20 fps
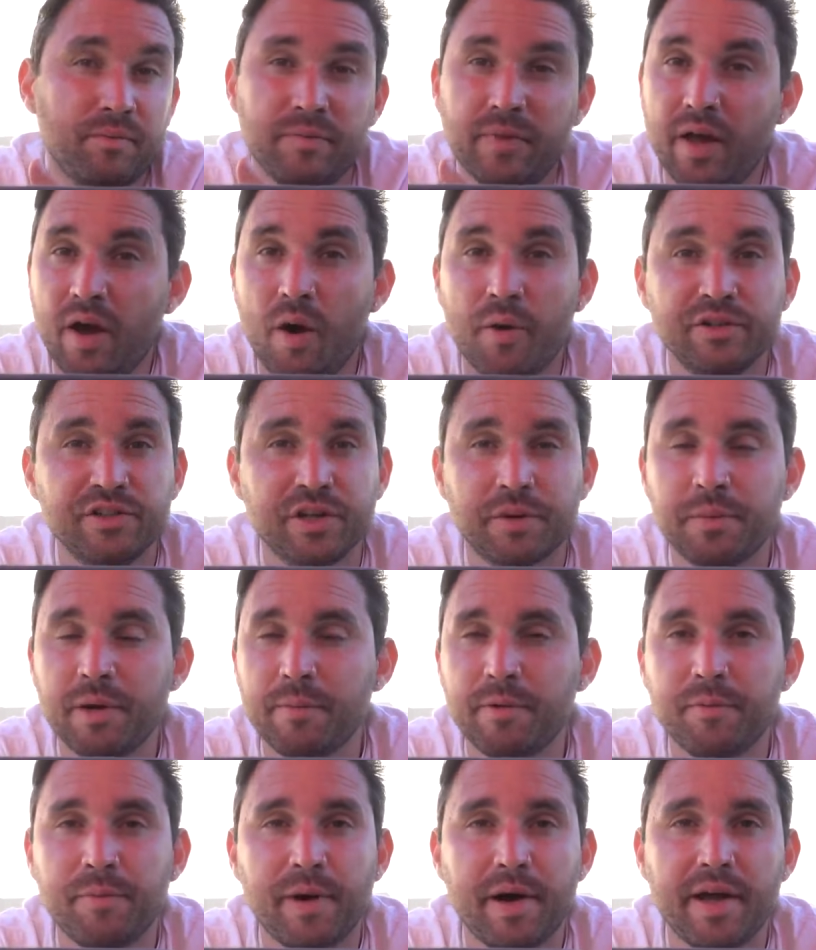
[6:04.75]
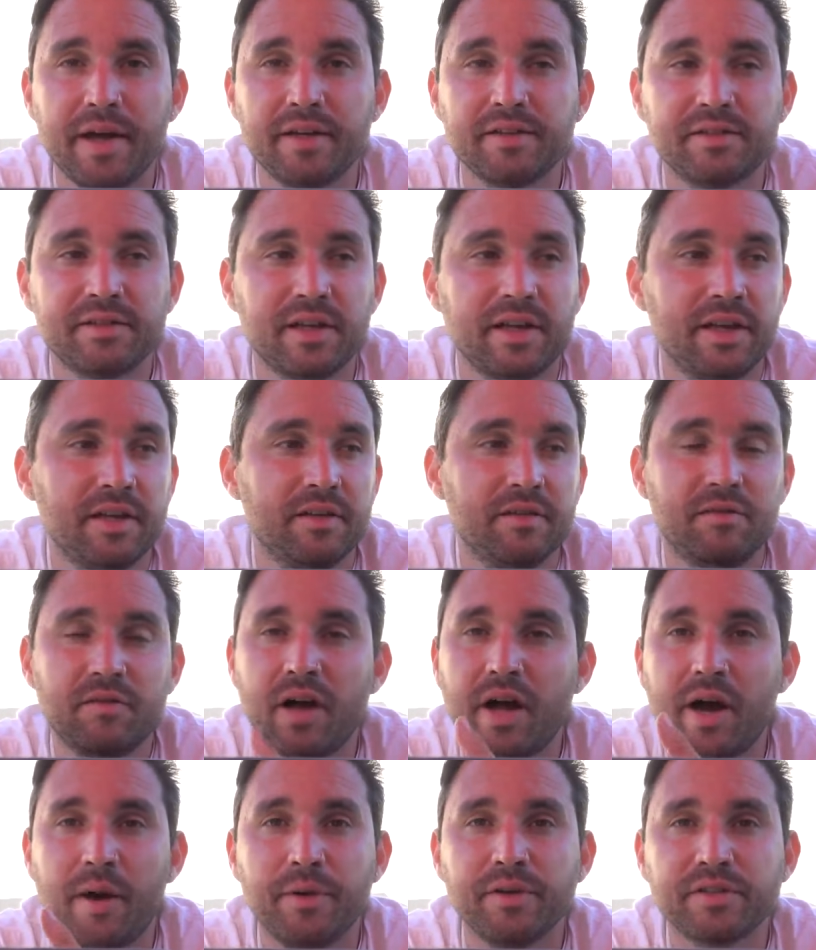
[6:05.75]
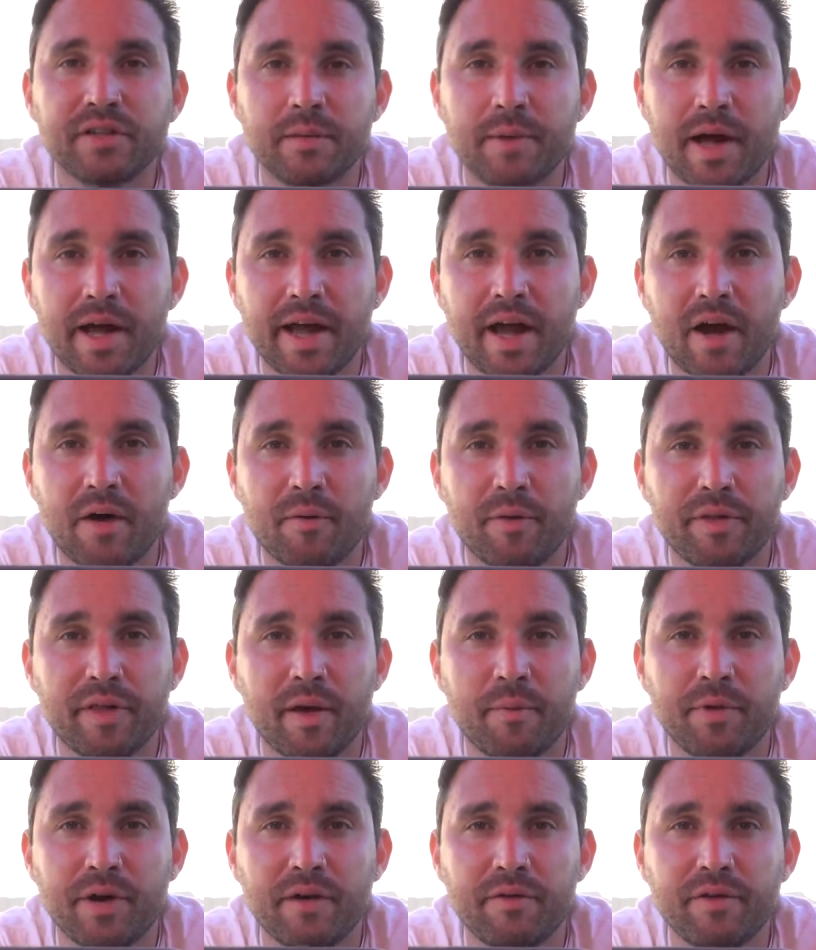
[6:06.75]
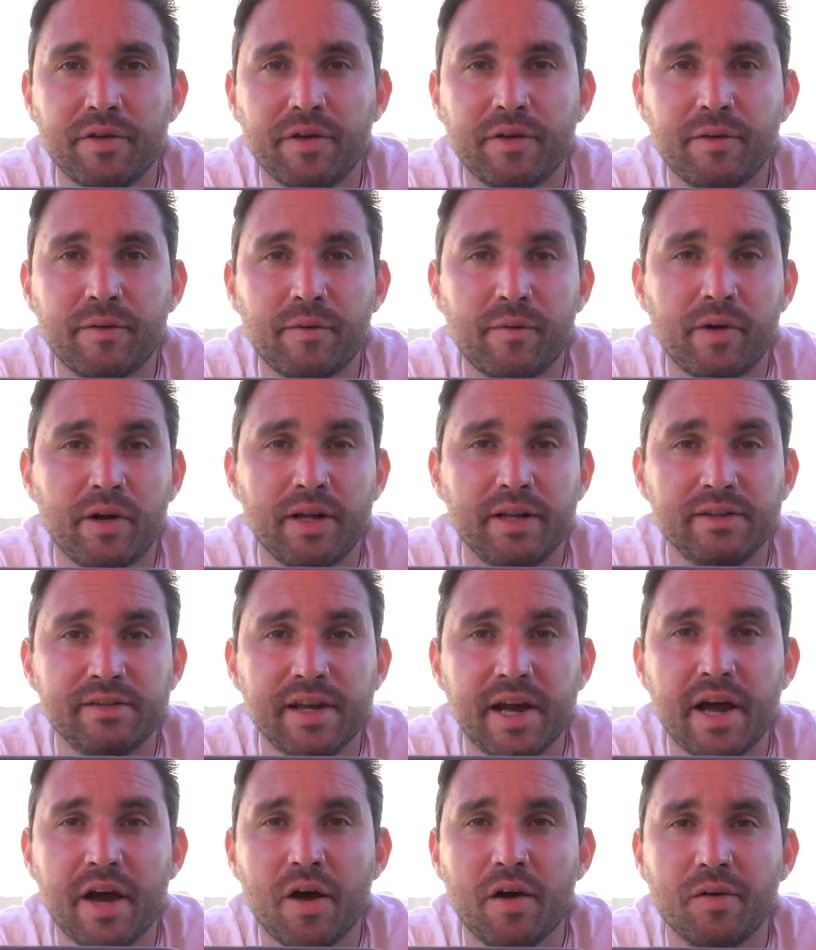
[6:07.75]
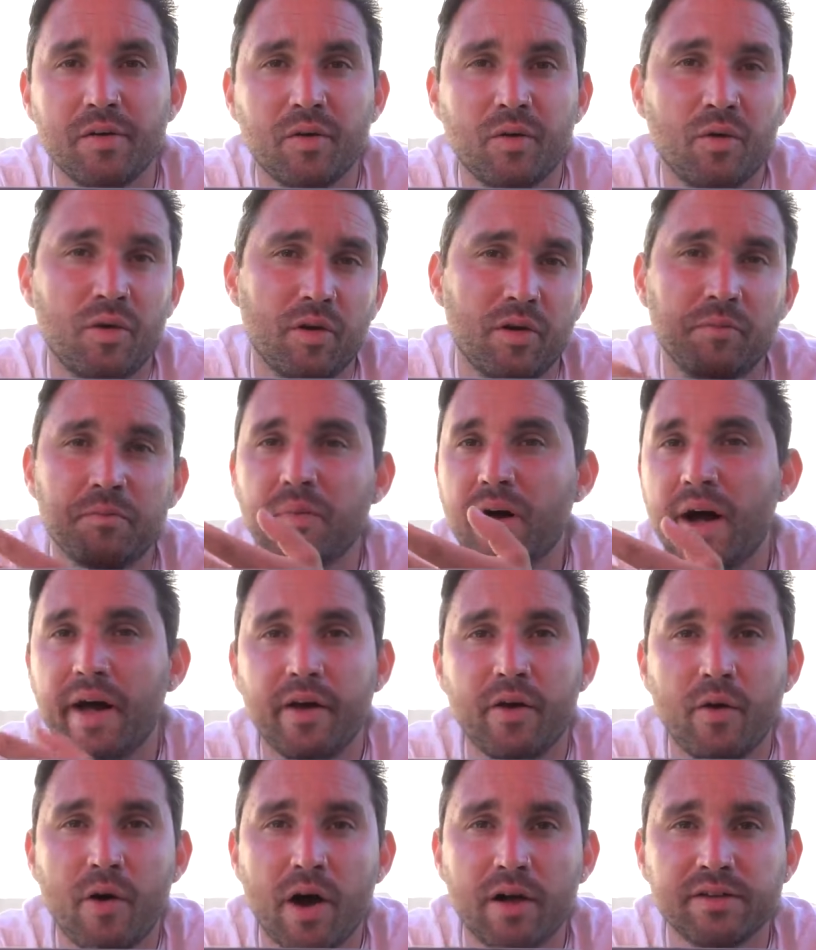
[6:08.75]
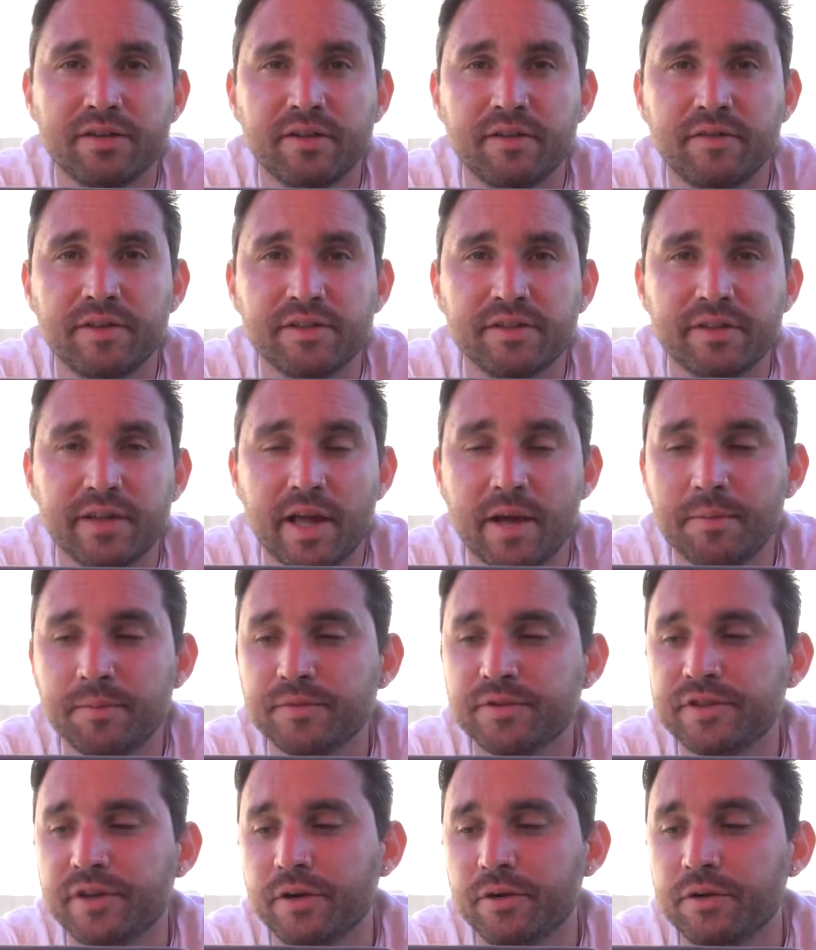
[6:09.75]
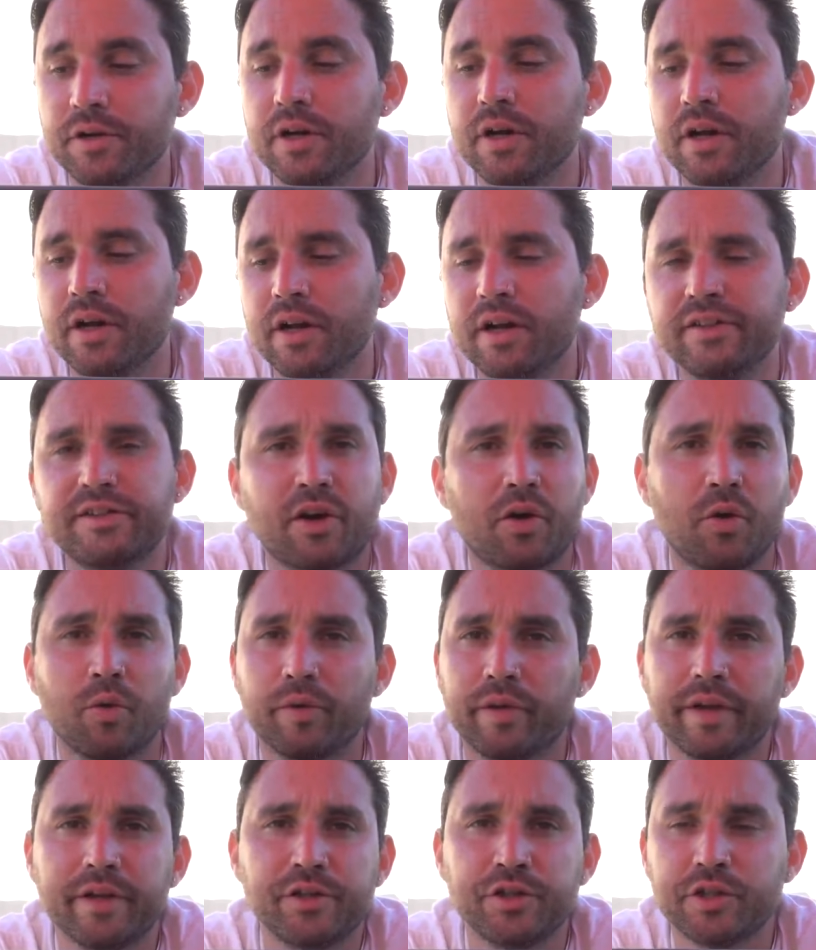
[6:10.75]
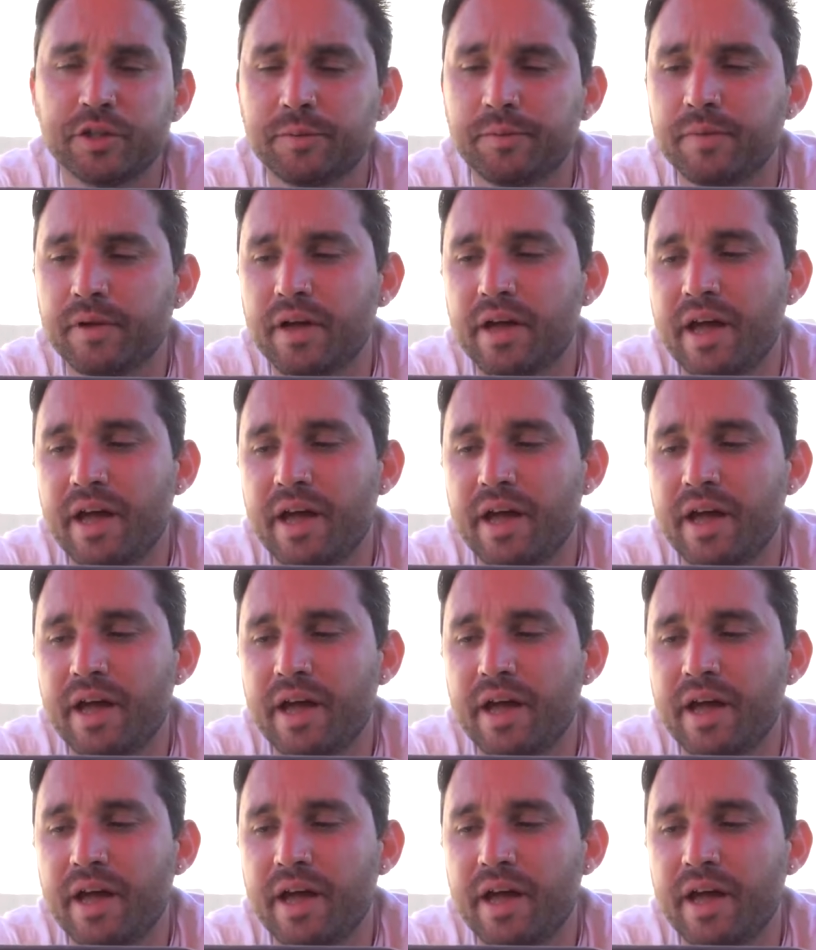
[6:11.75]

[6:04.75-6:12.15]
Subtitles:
they always hook me up with bikes, and I always come hang out with them whenever they're in town or I go out to visit them. So it's a cool relationship.